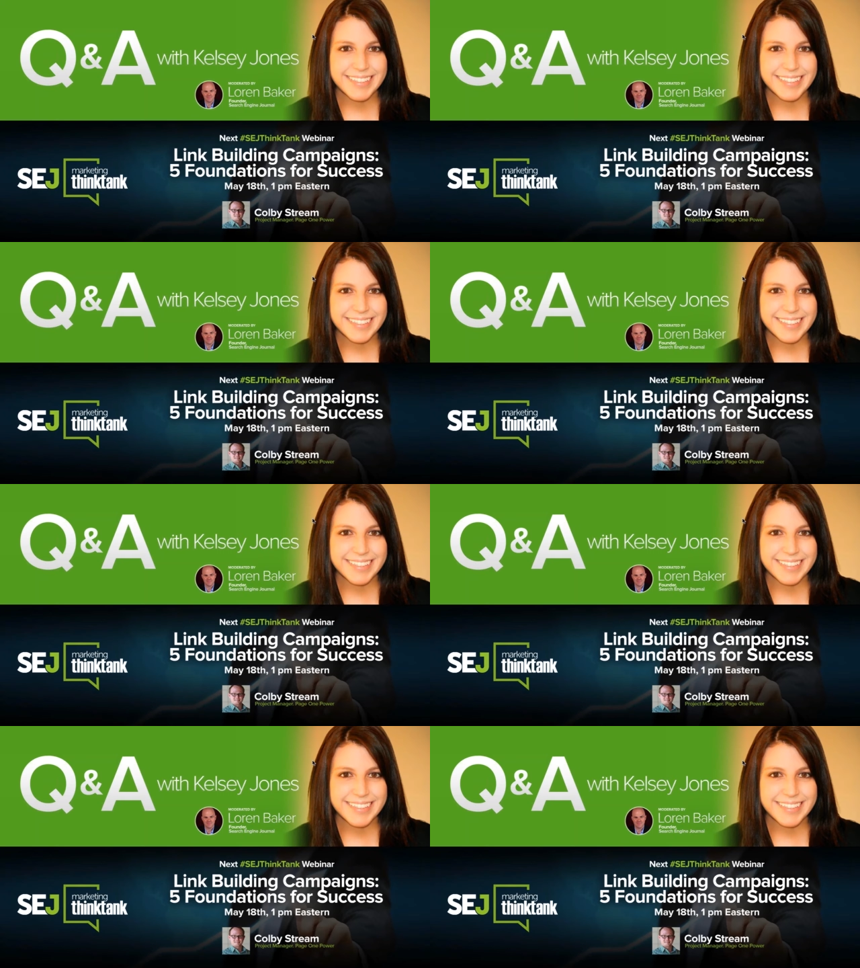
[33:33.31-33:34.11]

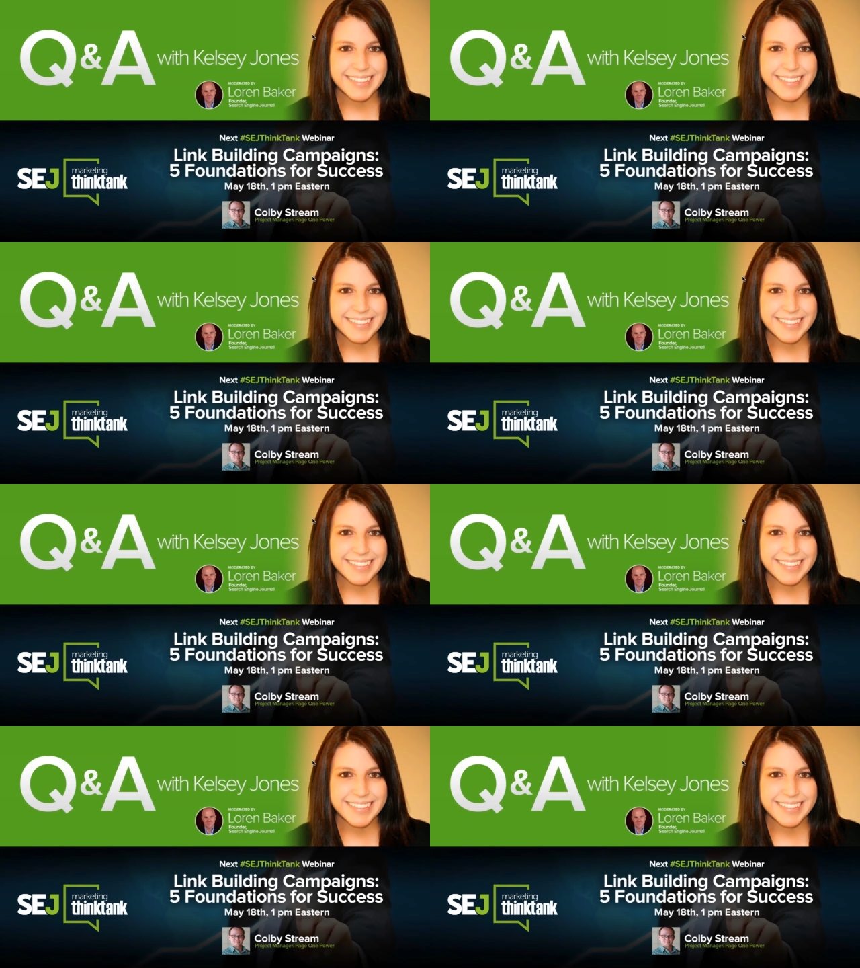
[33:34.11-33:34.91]

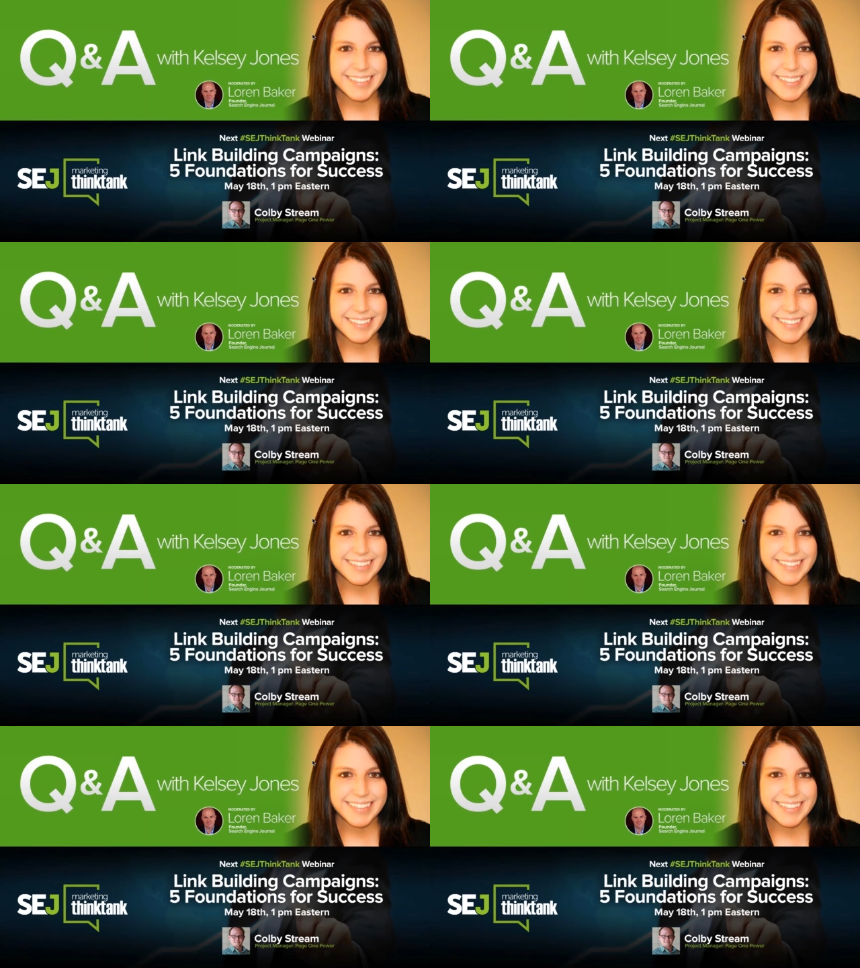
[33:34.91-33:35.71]

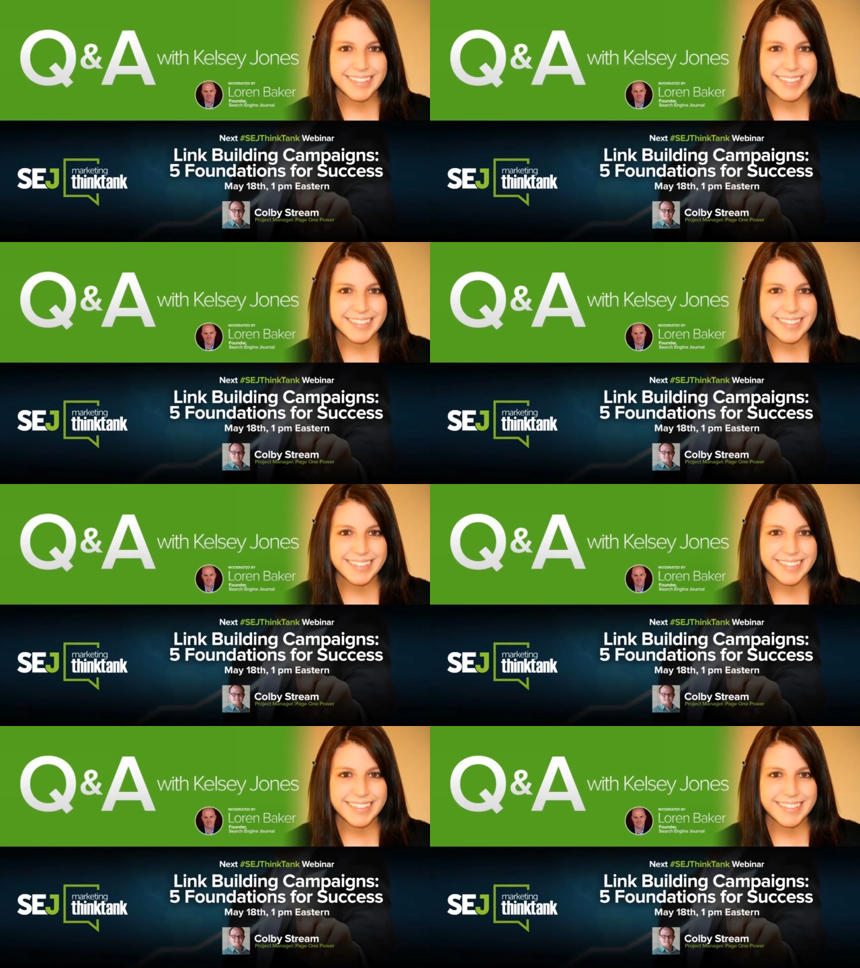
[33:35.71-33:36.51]

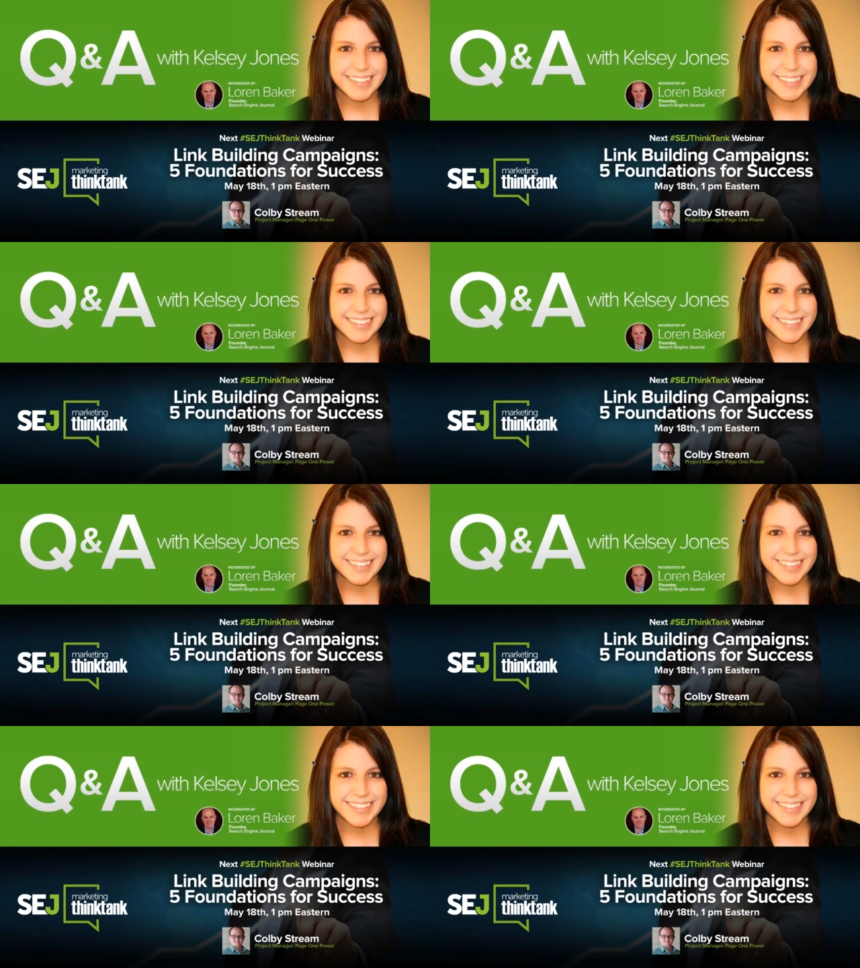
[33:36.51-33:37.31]

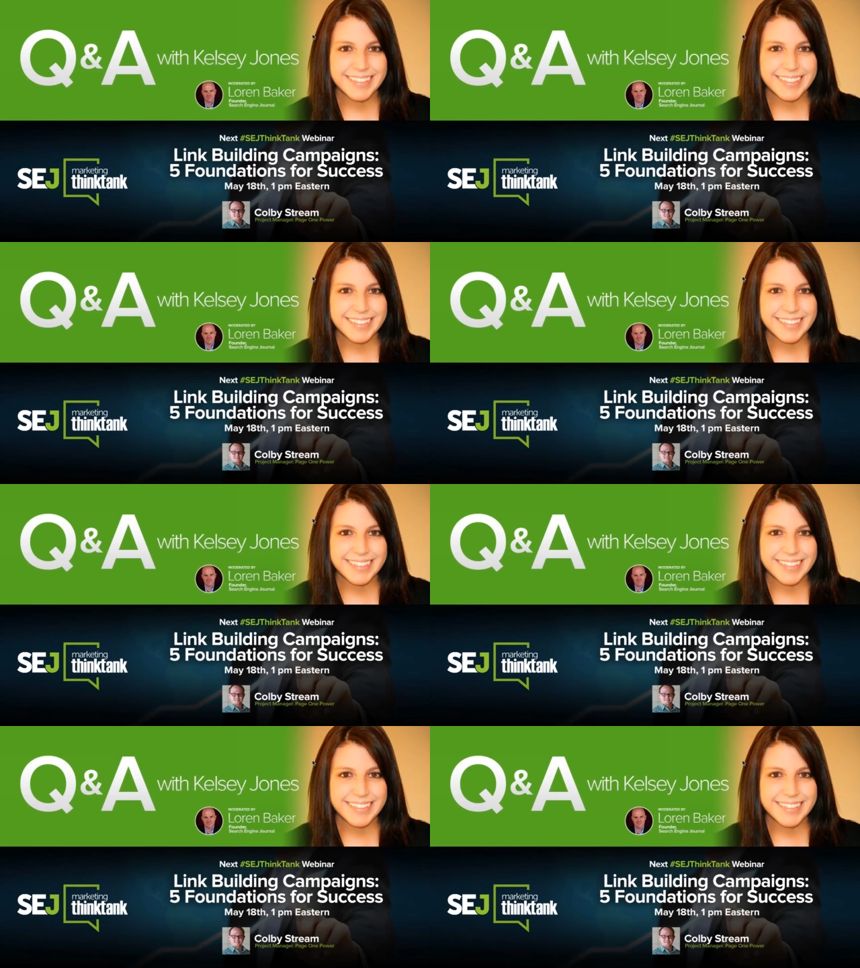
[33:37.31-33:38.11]

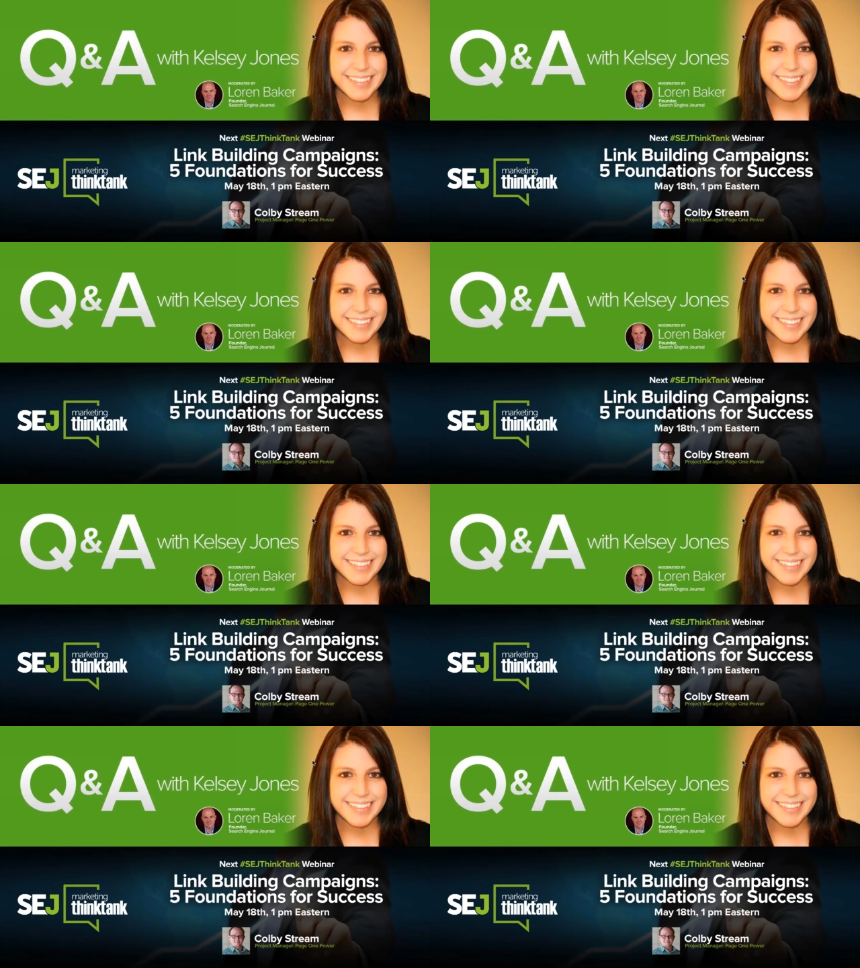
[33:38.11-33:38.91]

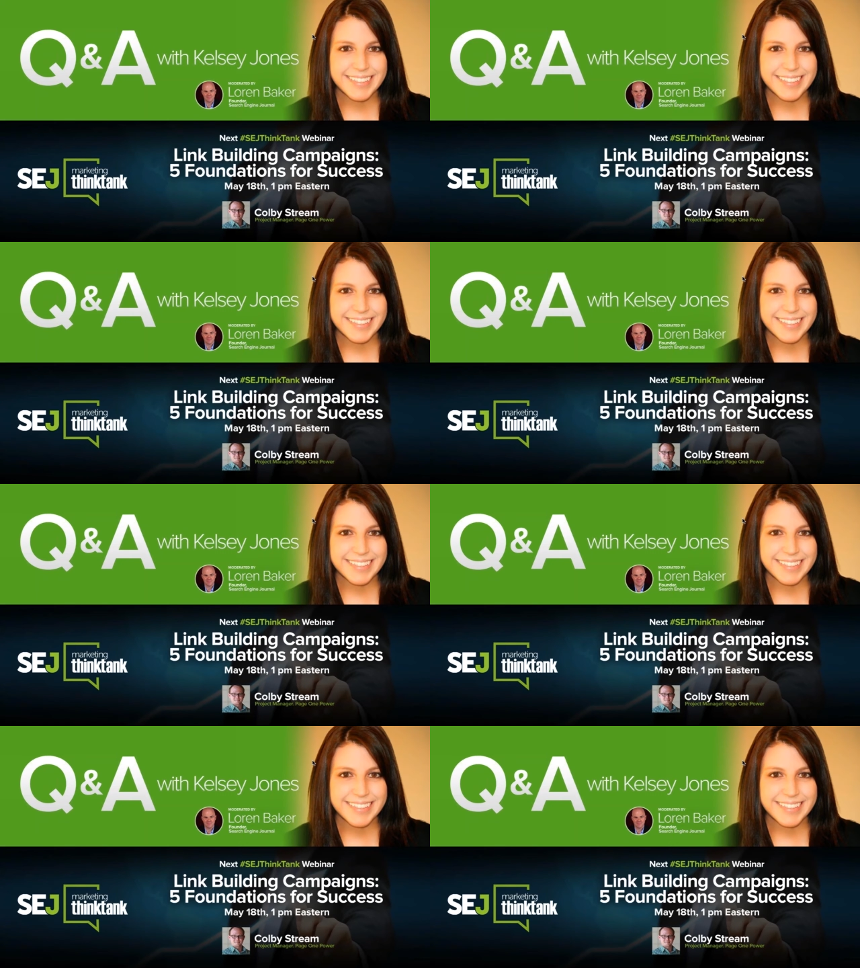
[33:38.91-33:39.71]

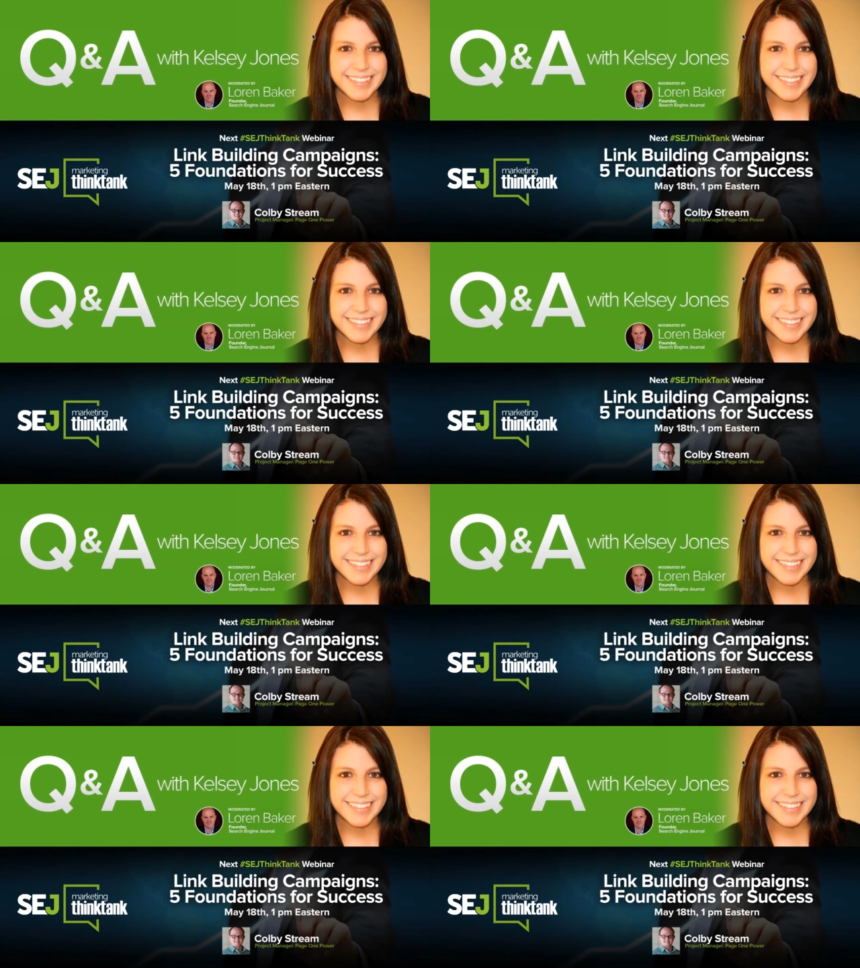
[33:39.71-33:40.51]

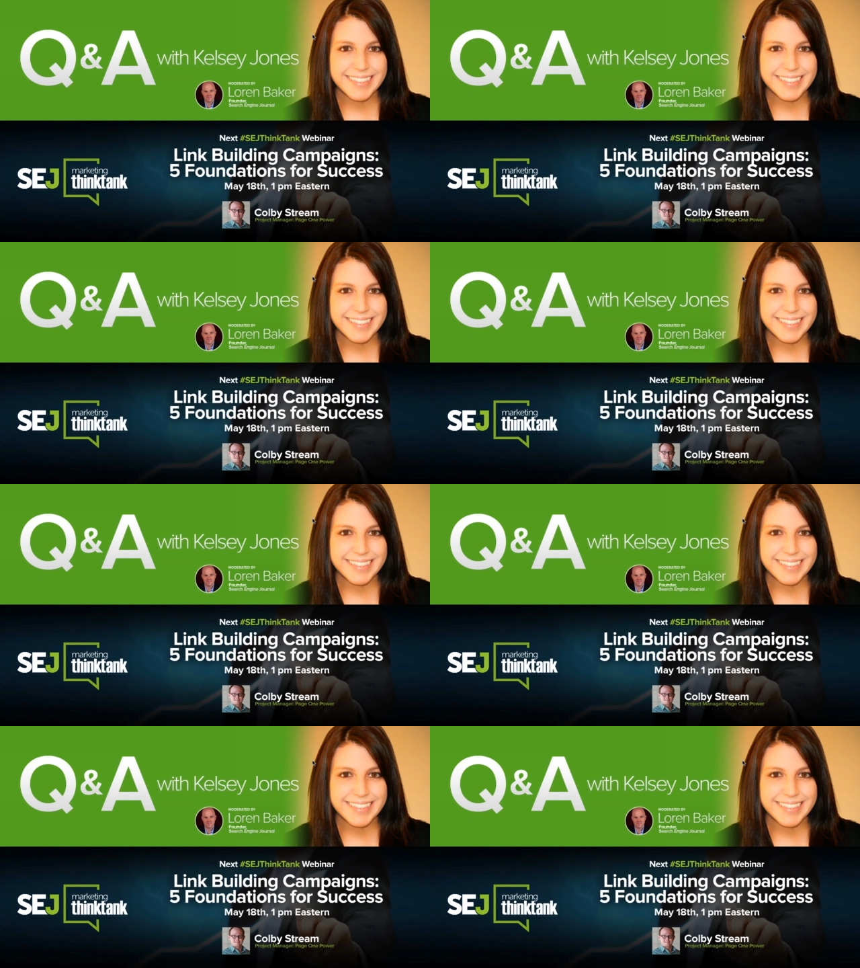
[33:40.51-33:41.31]
[no speech]